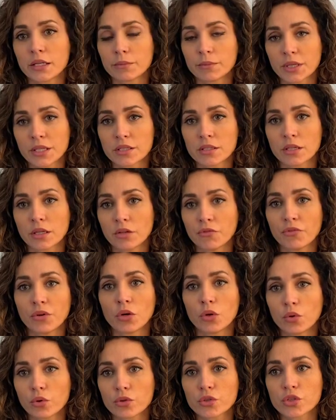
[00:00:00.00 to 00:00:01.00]
myself a
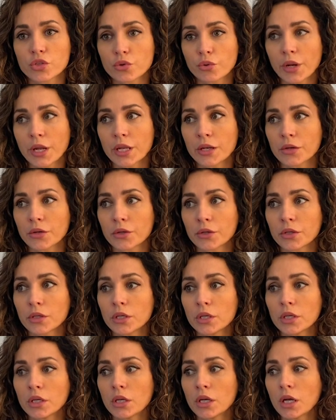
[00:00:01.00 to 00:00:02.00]
horse trainer
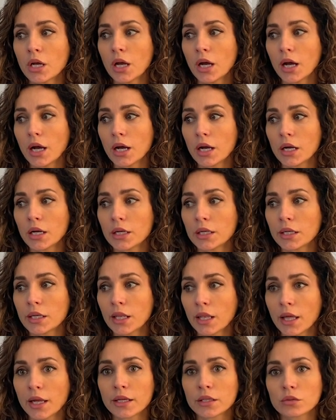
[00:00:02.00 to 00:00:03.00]
I
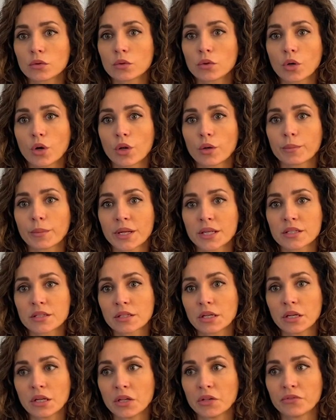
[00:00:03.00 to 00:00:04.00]
like to call
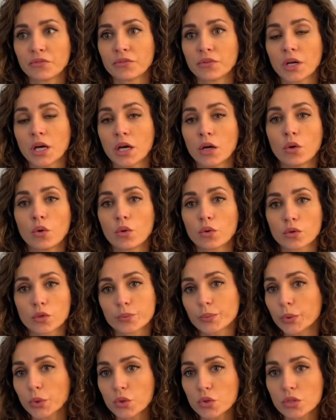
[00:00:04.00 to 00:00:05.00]
myself a horse
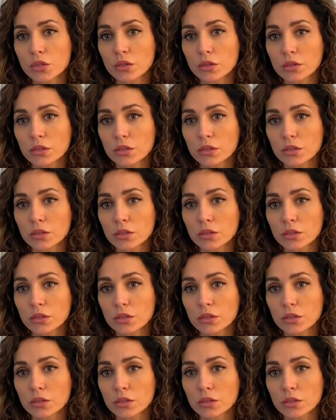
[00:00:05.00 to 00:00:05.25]
person.